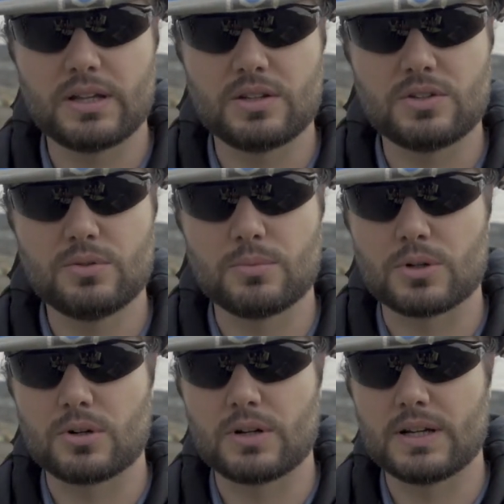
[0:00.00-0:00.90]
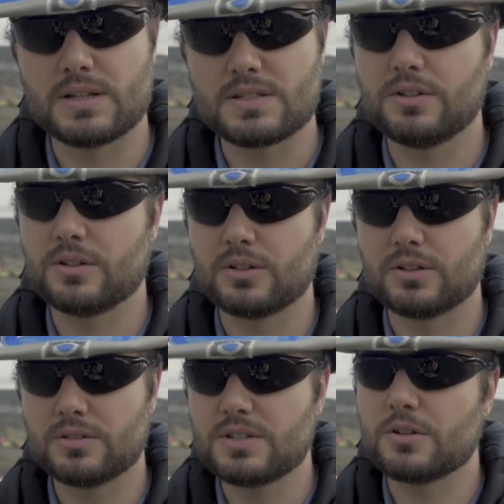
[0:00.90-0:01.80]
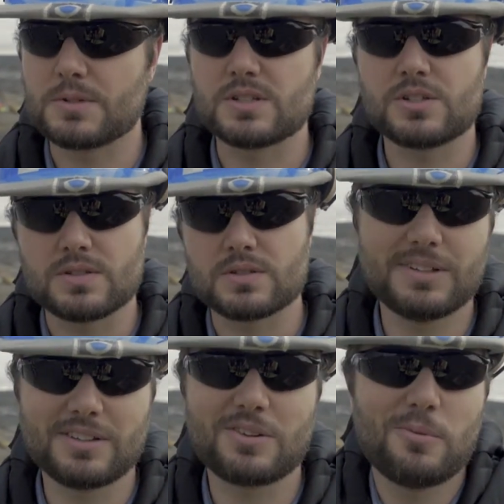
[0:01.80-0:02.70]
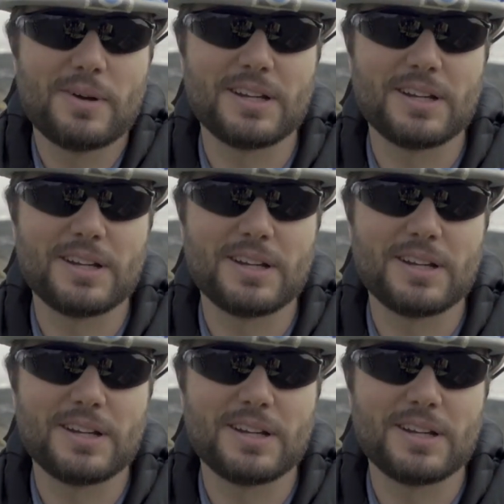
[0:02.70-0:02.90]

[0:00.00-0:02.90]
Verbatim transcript: get into more uh, senior, senior positions in gold